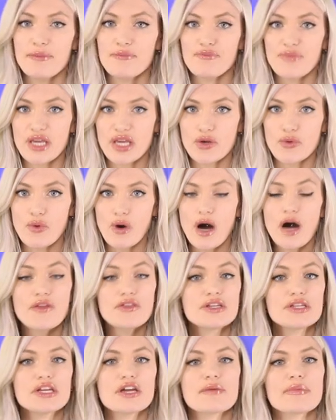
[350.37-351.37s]
Meanwhile,
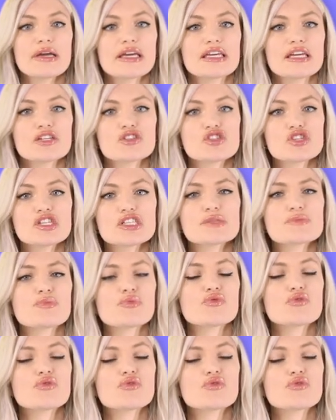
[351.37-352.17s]
the nearby kitchen is